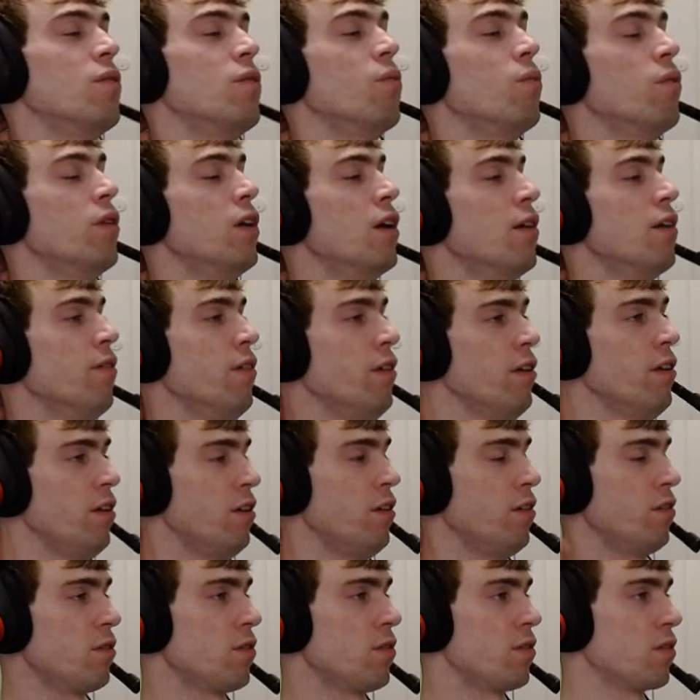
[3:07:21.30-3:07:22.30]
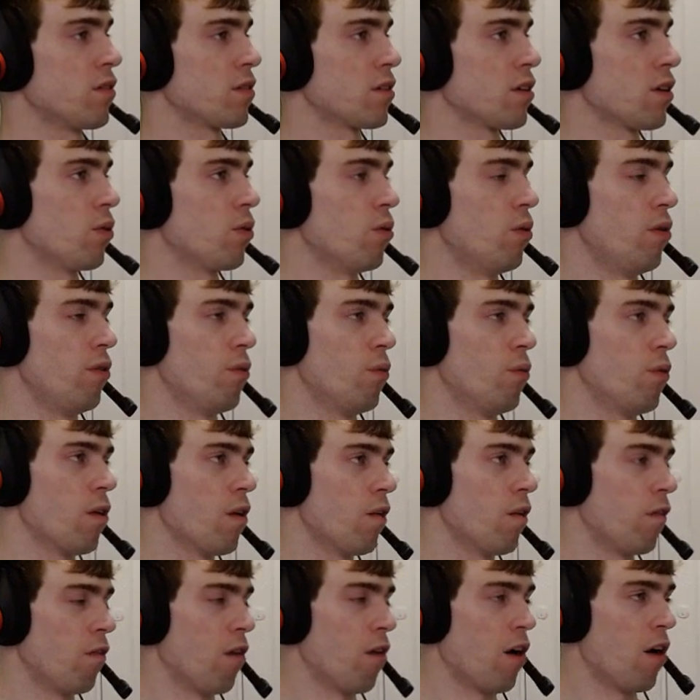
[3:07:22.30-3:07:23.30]
whatever is going
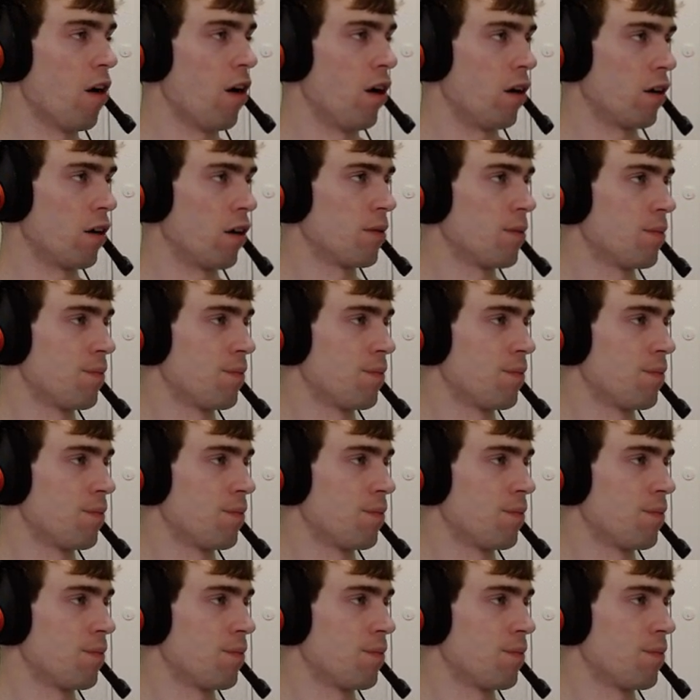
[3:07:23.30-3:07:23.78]
wrong.